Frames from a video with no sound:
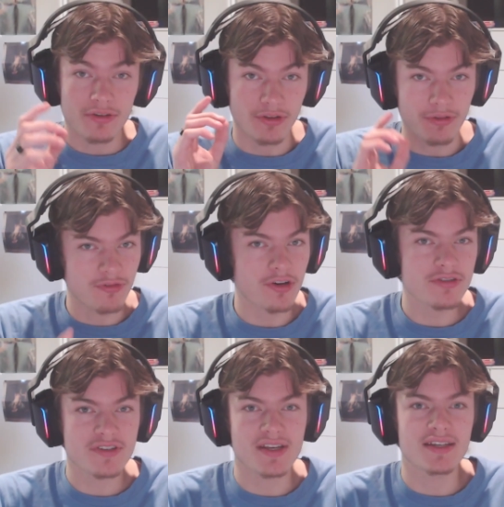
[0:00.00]
So the
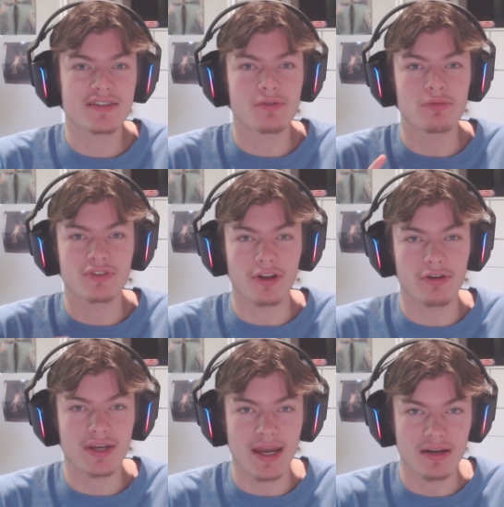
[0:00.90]
first teaser was
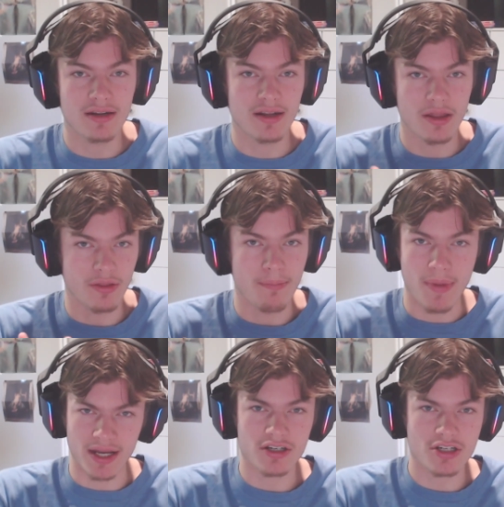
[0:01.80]
located in the
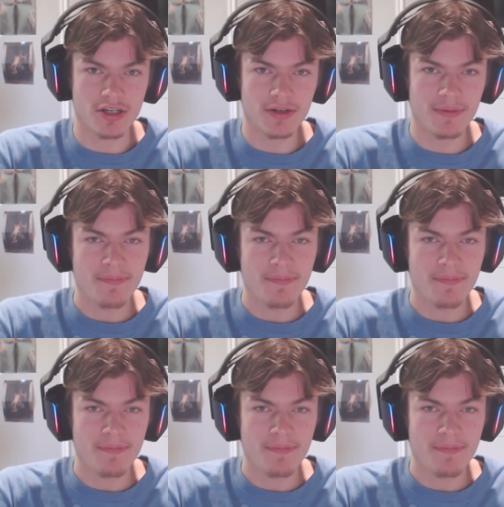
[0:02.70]
mansion,